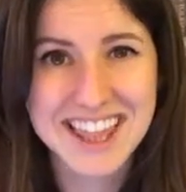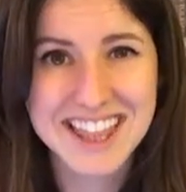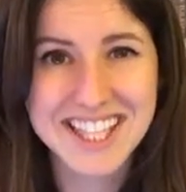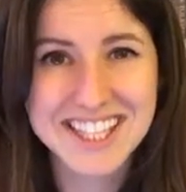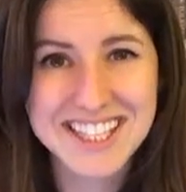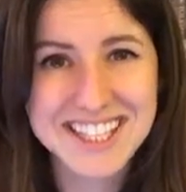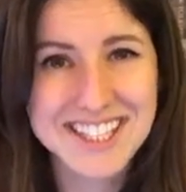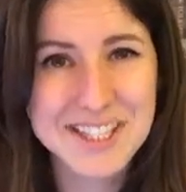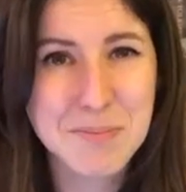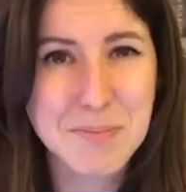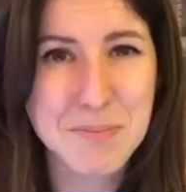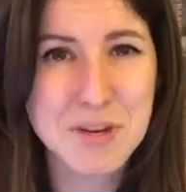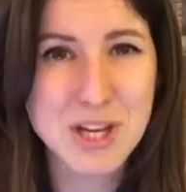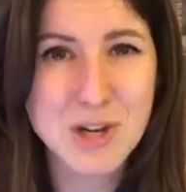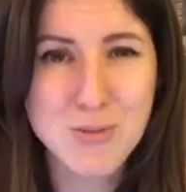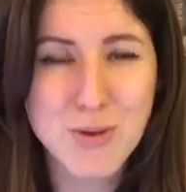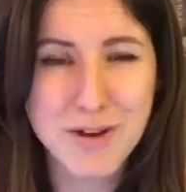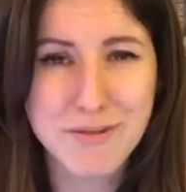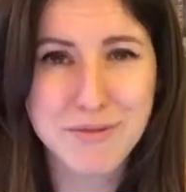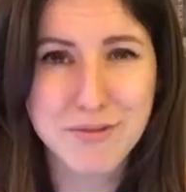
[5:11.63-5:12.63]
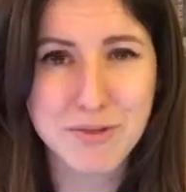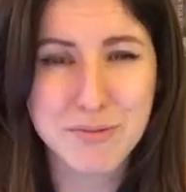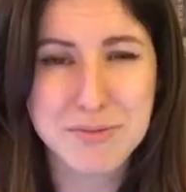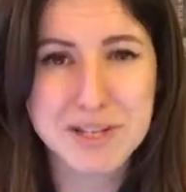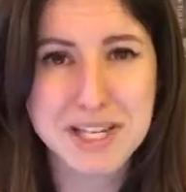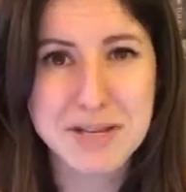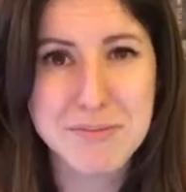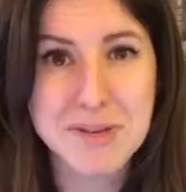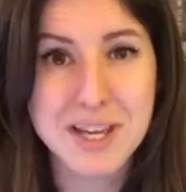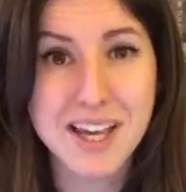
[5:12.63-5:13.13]
This is a big one for
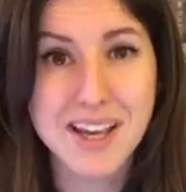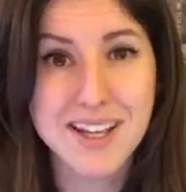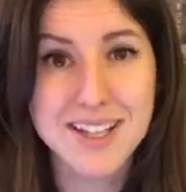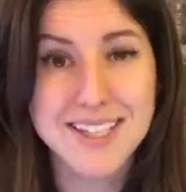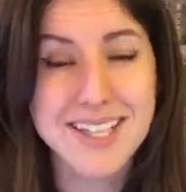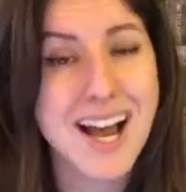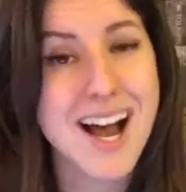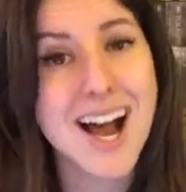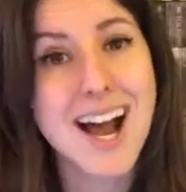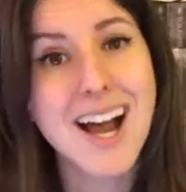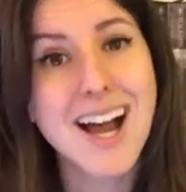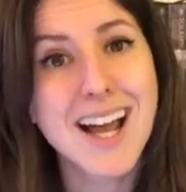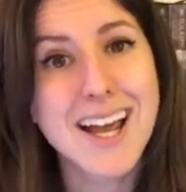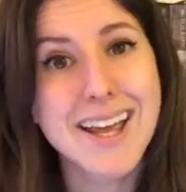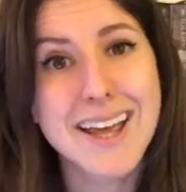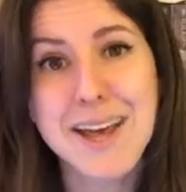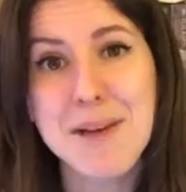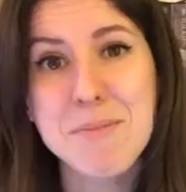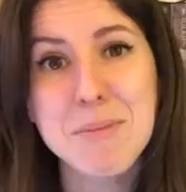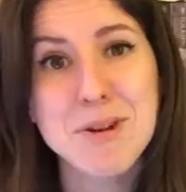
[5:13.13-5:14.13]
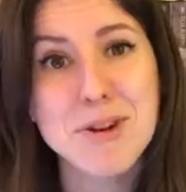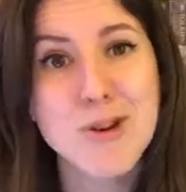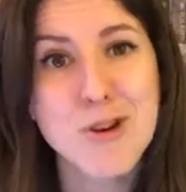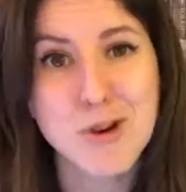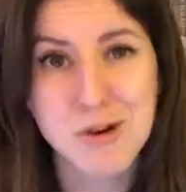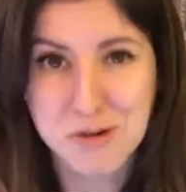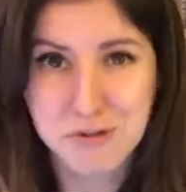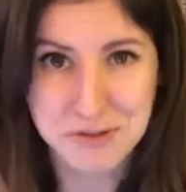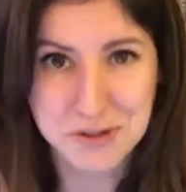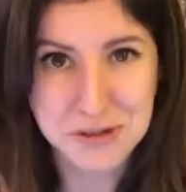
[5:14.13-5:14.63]
me because I am an
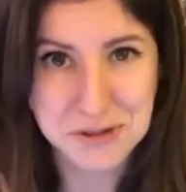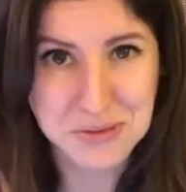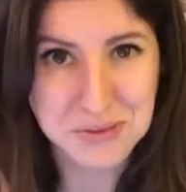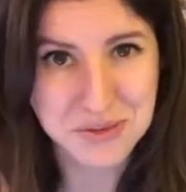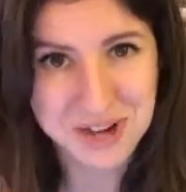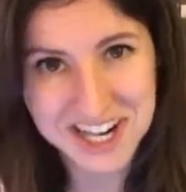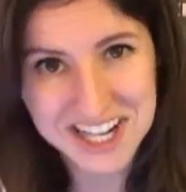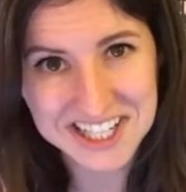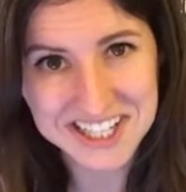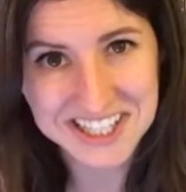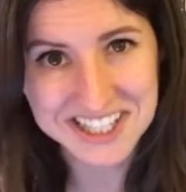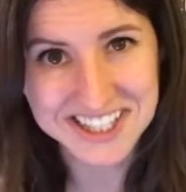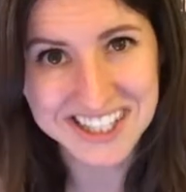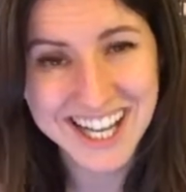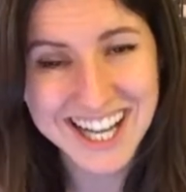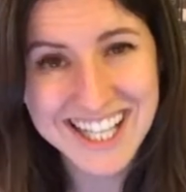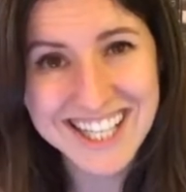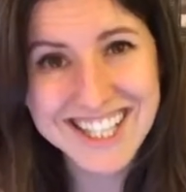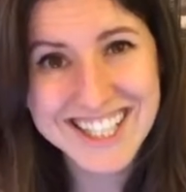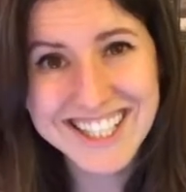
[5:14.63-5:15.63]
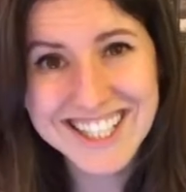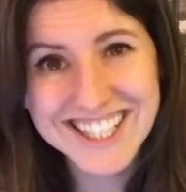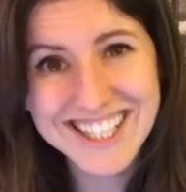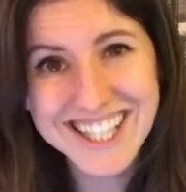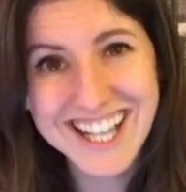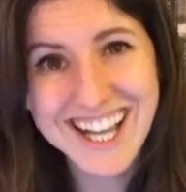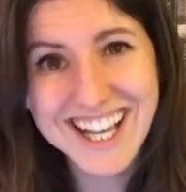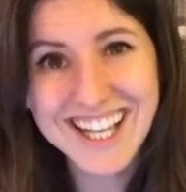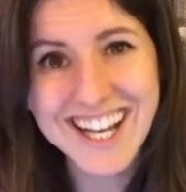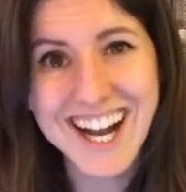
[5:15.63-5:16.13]
overwriter, just
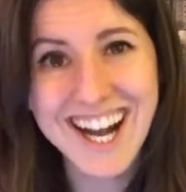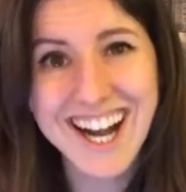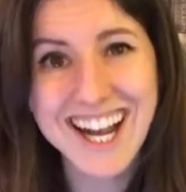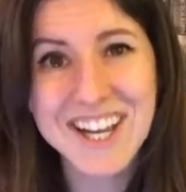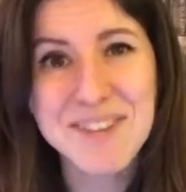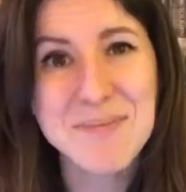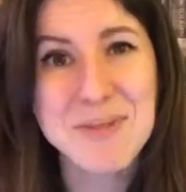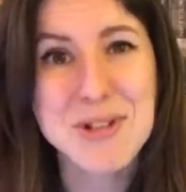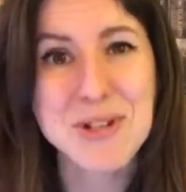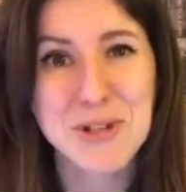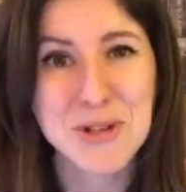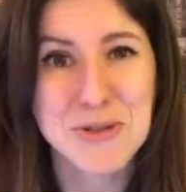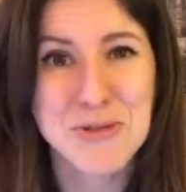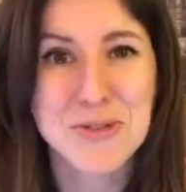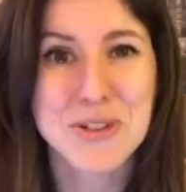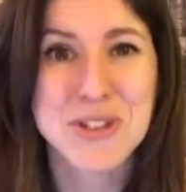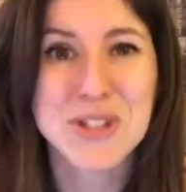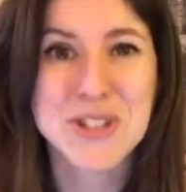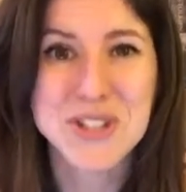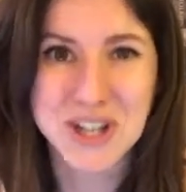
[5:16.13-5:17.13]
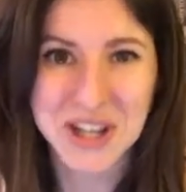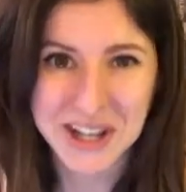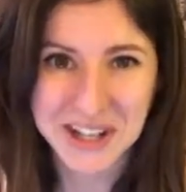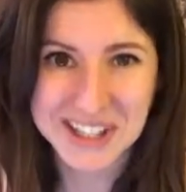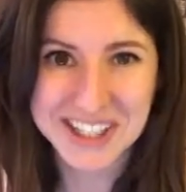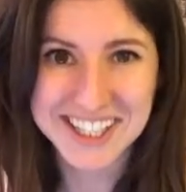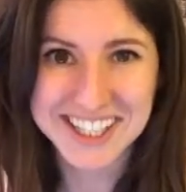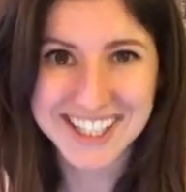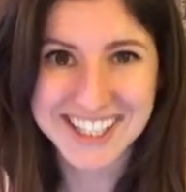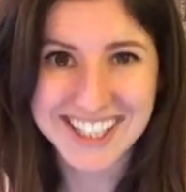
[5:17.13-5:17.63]
like I am an
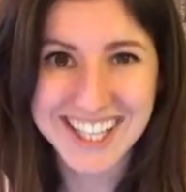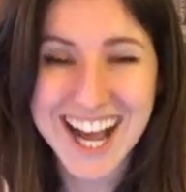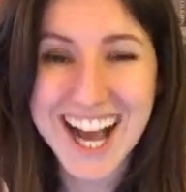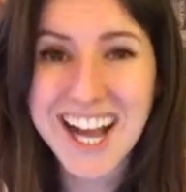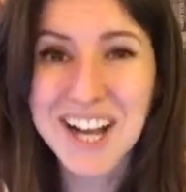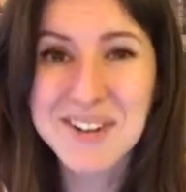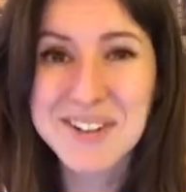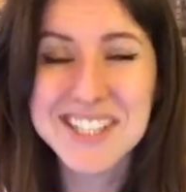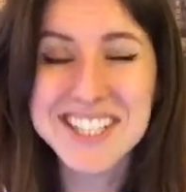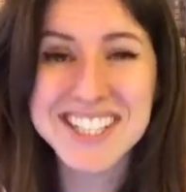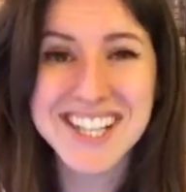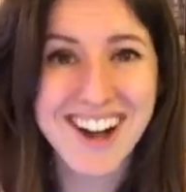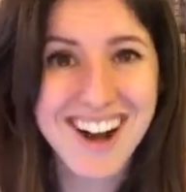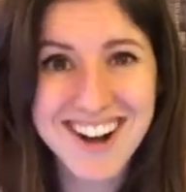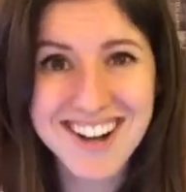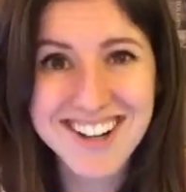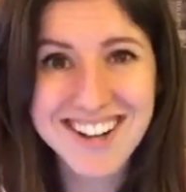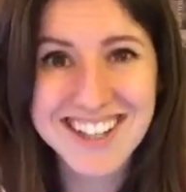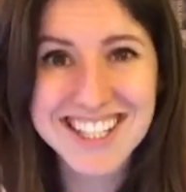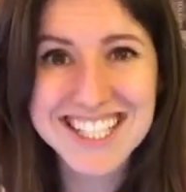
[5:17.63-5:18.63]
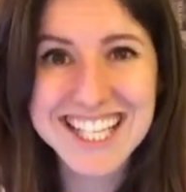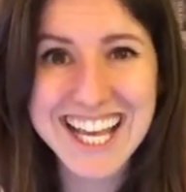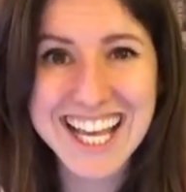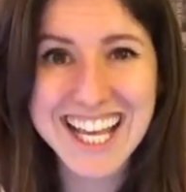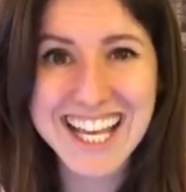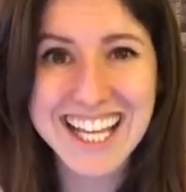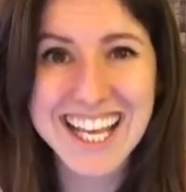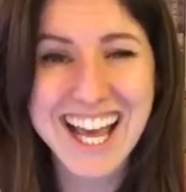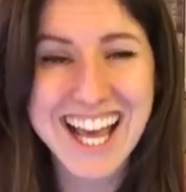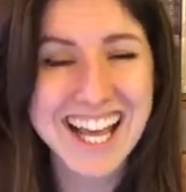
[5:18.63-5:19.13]
overtalker. I will talk all
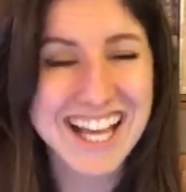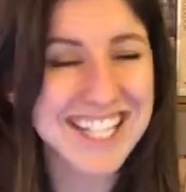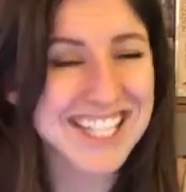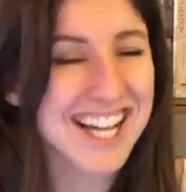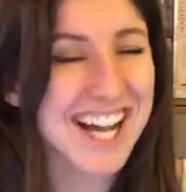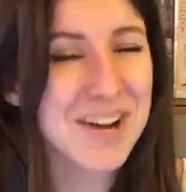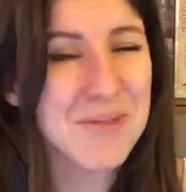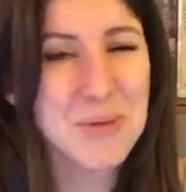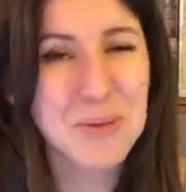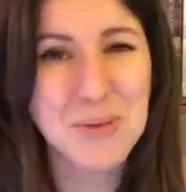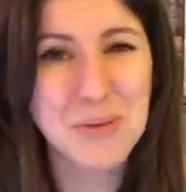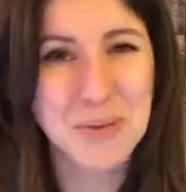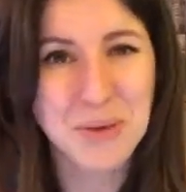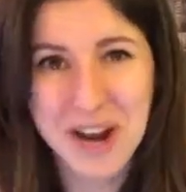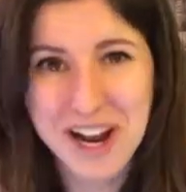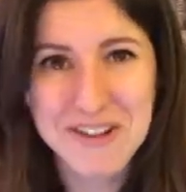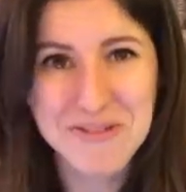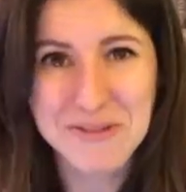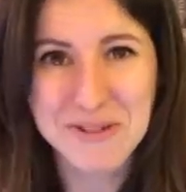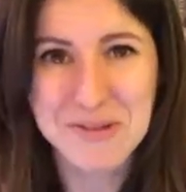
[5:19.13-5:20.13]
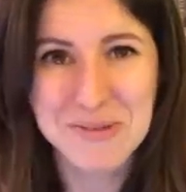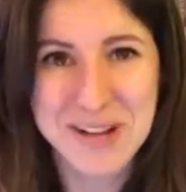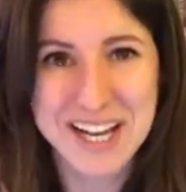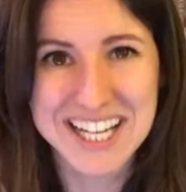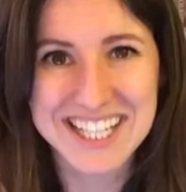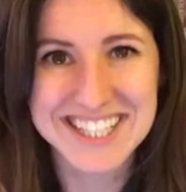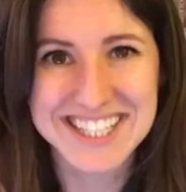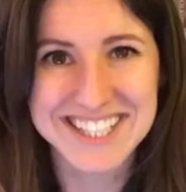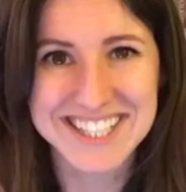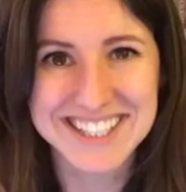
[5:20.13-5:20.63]
day and I will write for
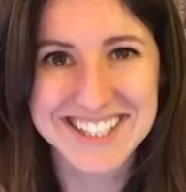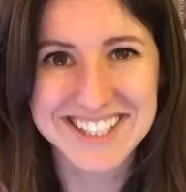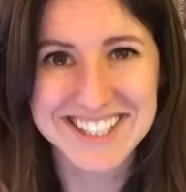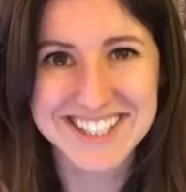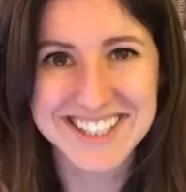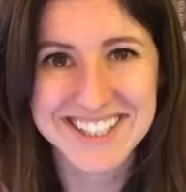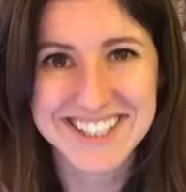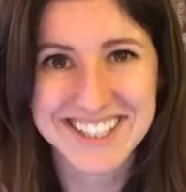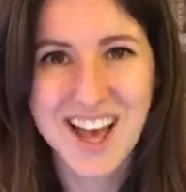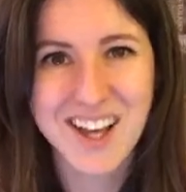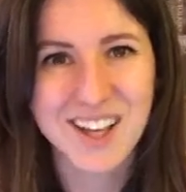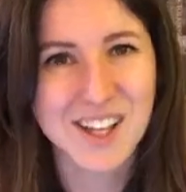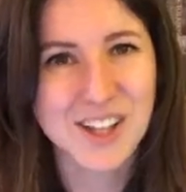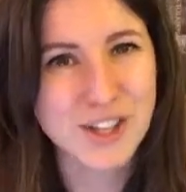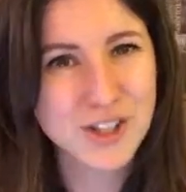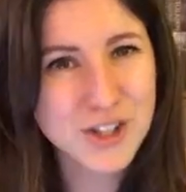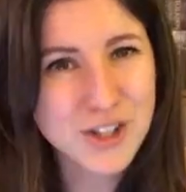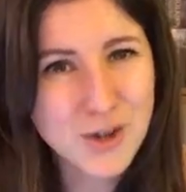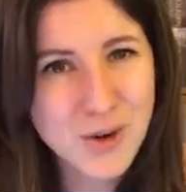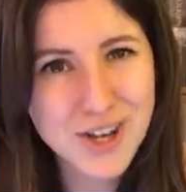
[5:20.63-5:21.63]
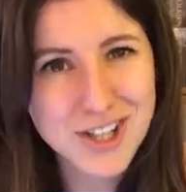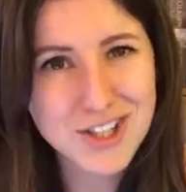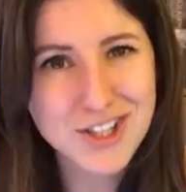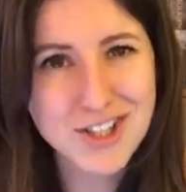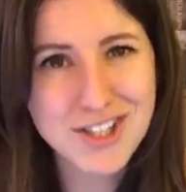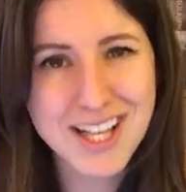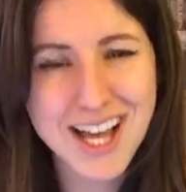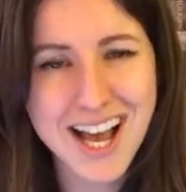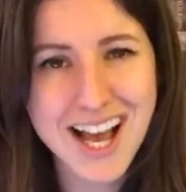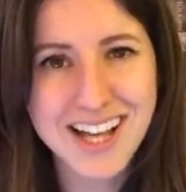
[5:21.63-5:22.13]
pages. A good
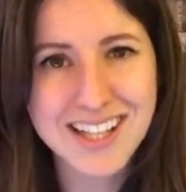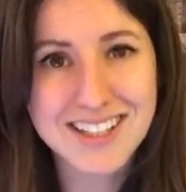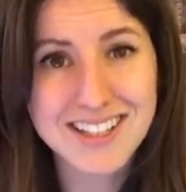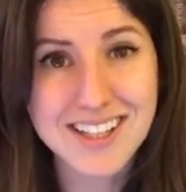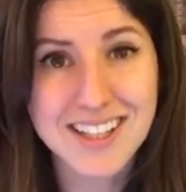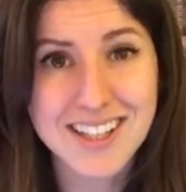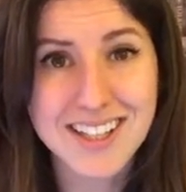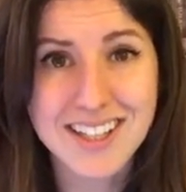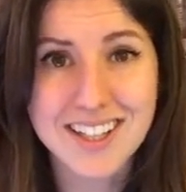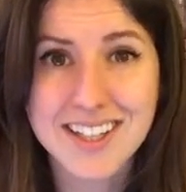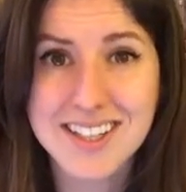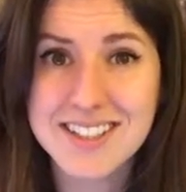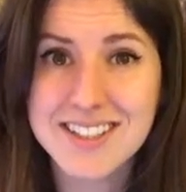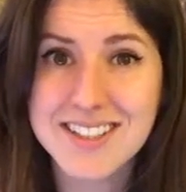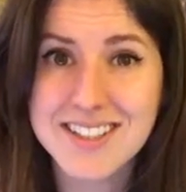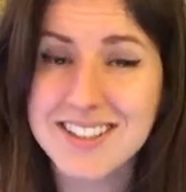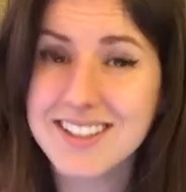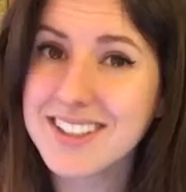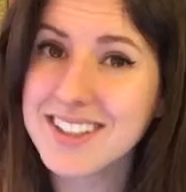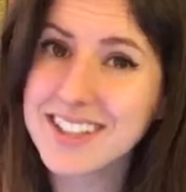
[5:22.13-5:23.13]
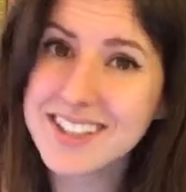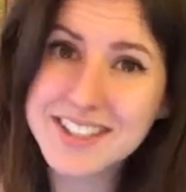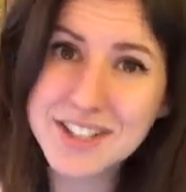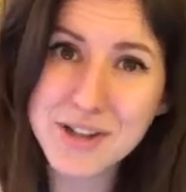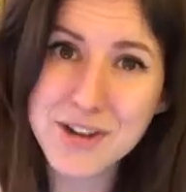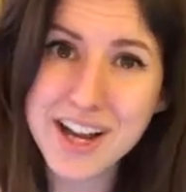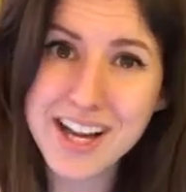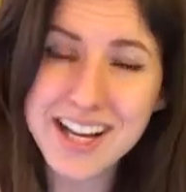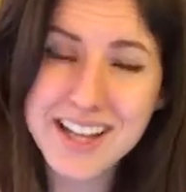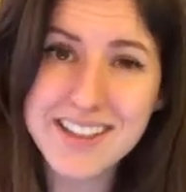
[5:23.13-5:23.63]
question to ask is, is
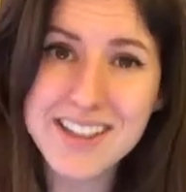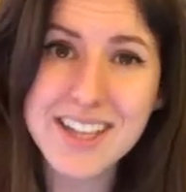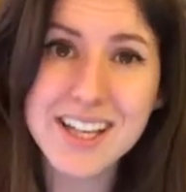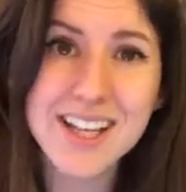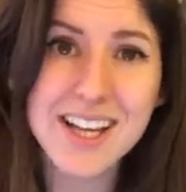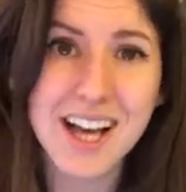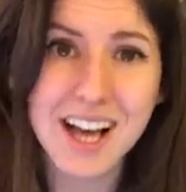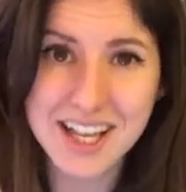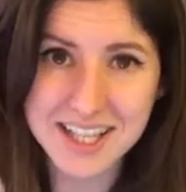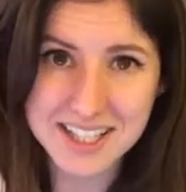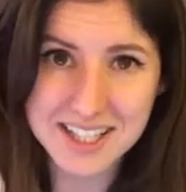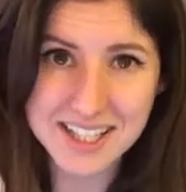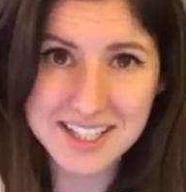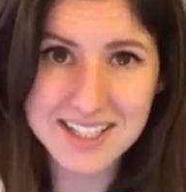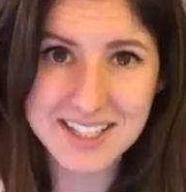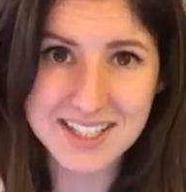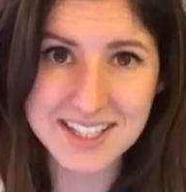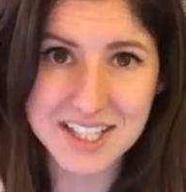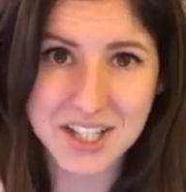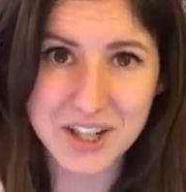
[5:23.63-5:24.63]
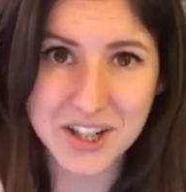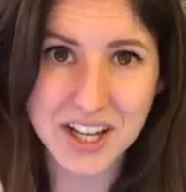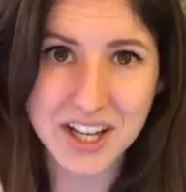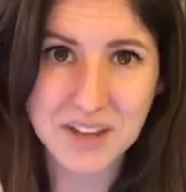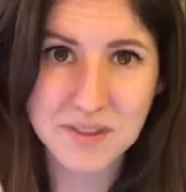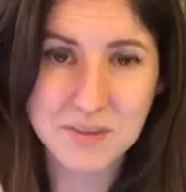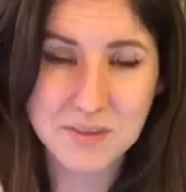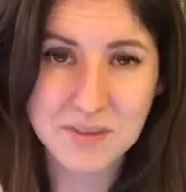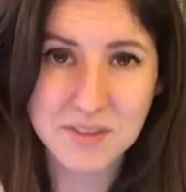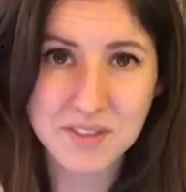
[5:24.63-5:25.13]
there anything unnecessary?